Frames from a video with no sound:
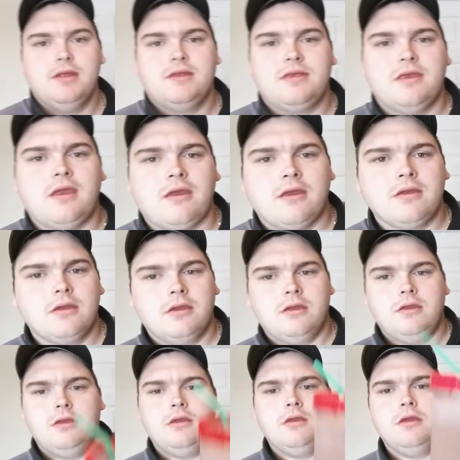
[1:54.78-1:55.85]
It's a uh,
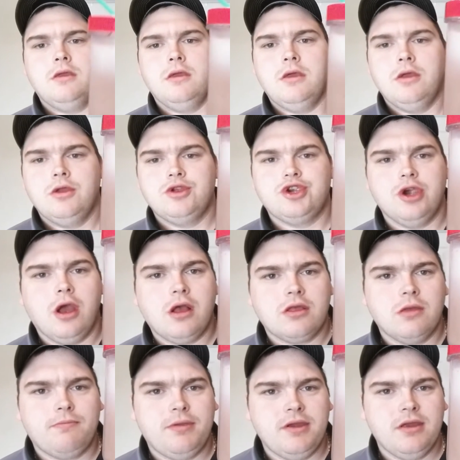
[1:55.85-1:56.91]

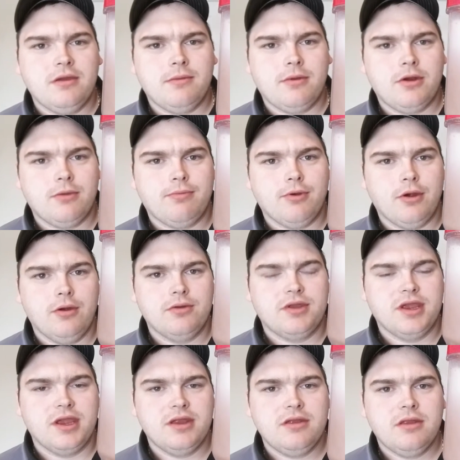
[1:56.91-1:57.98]
chocolate peanut butter
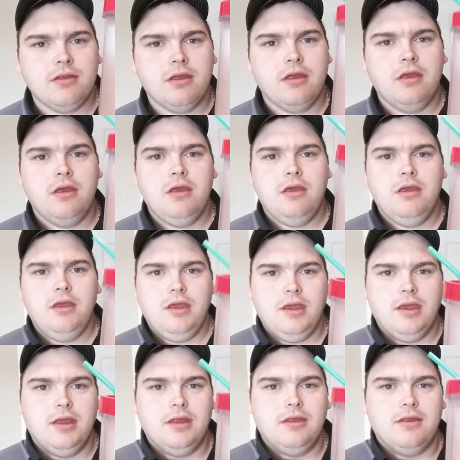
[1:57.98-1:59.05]
protein.
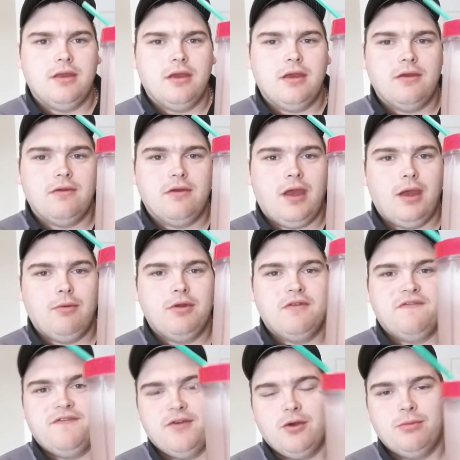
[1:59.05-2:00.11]
And uh, I
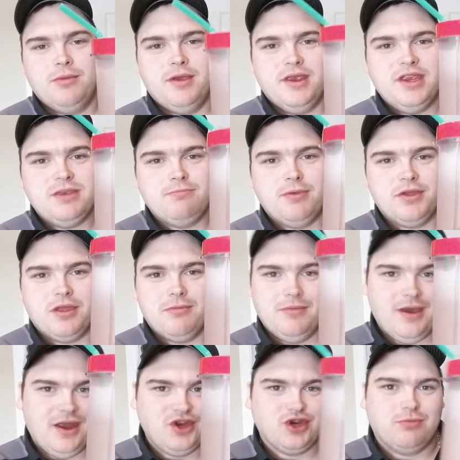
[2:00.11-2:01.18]
would have filmed this, but the
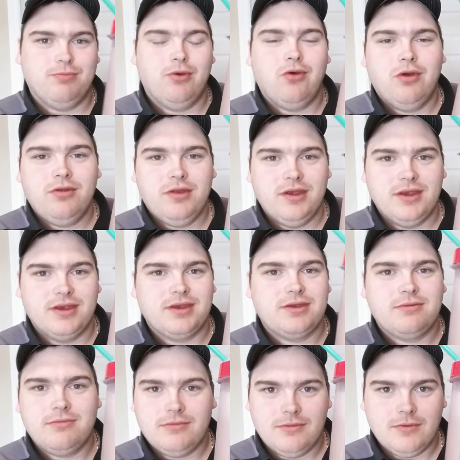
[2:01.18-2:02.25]
magic bullet is